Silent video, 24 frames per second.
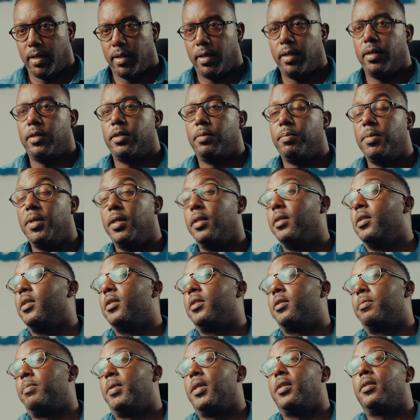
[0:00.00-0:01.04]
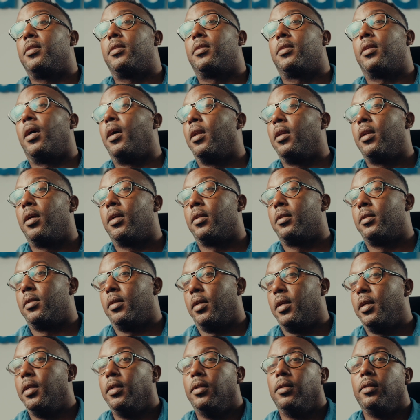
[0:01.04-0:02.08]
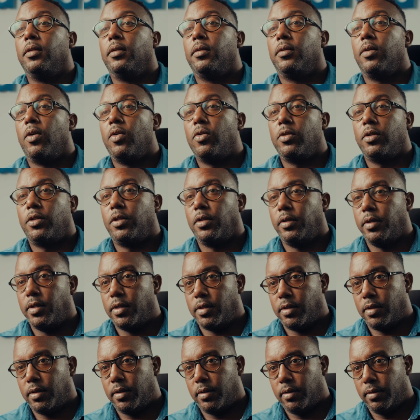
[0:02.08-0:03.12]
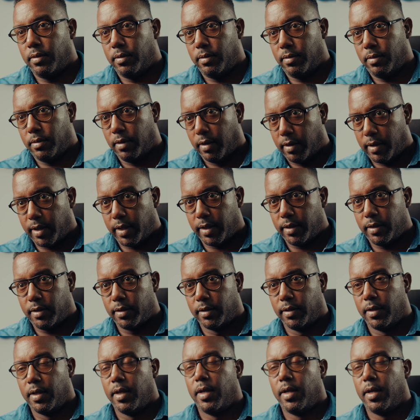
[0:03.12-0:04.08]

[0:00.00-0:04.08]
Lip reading: is being dispensed a lot in Ocherius, right?